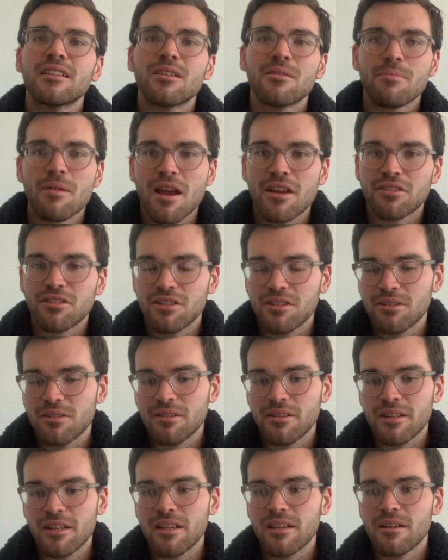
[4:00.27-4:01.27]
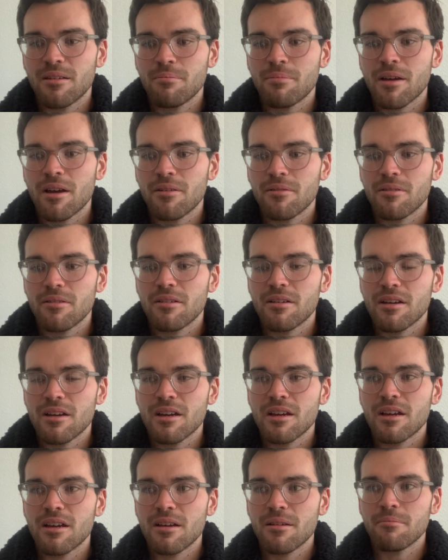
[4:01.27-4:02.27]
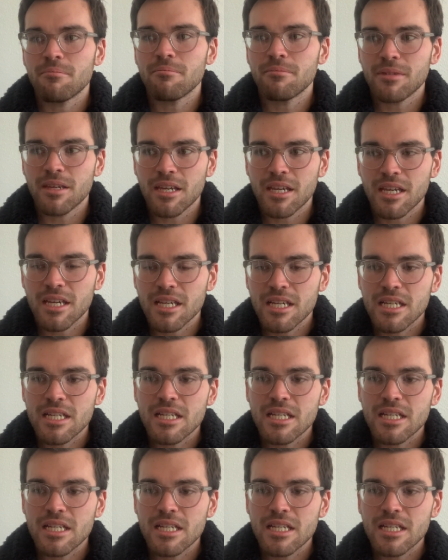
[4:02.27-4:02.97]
that are passionate about me.